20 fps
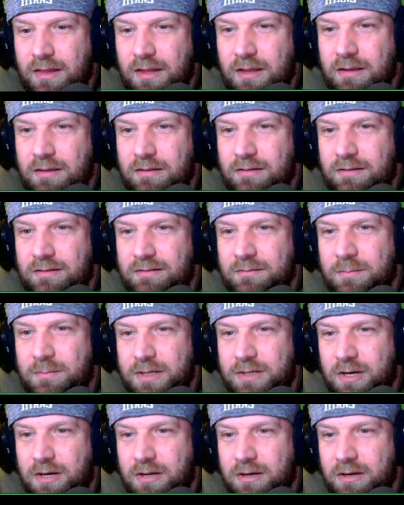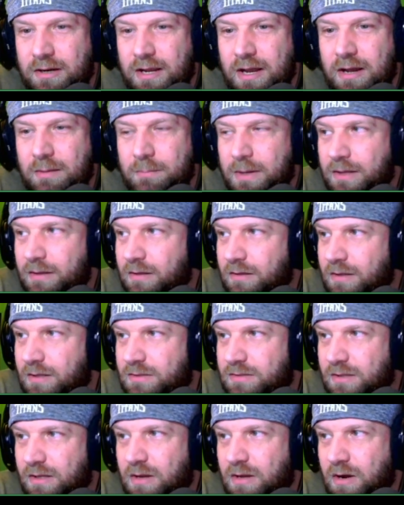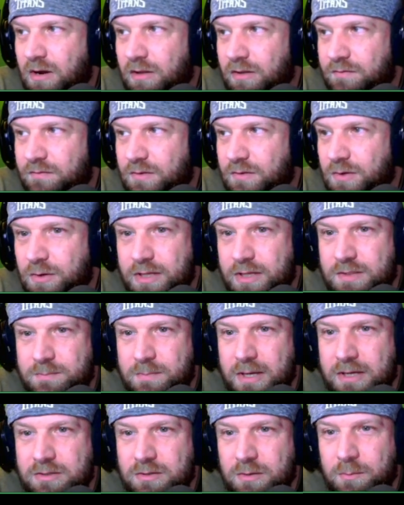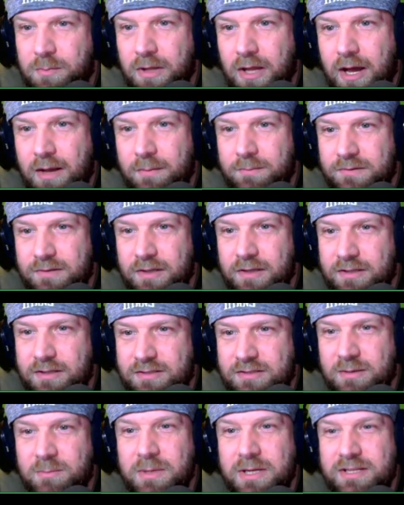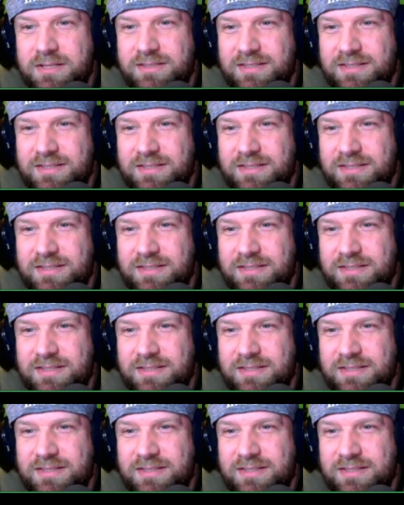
my daughter got me that it's a Call of Duty special plops, and it's somebody